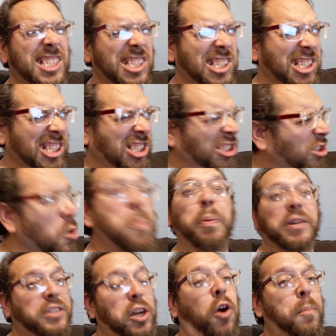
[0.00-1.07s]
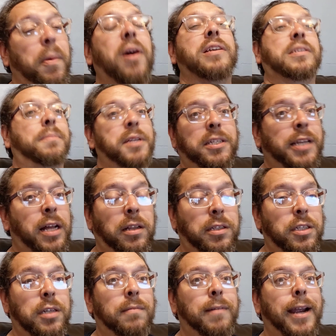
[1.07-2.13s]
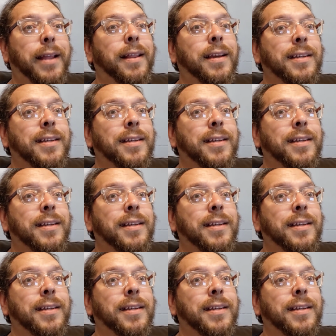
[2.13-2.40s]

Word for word: super dope, awesome, intelligent, right?